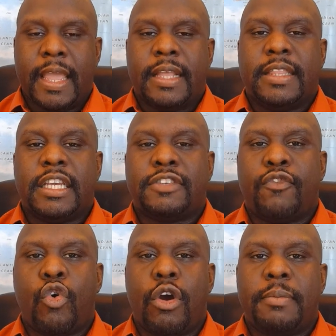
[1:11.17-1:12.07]
This
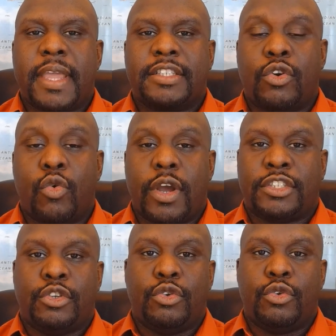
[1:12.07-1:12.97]
form is going
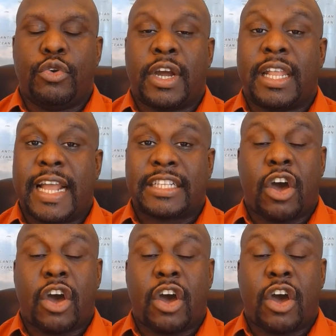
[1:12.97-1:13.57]
to collect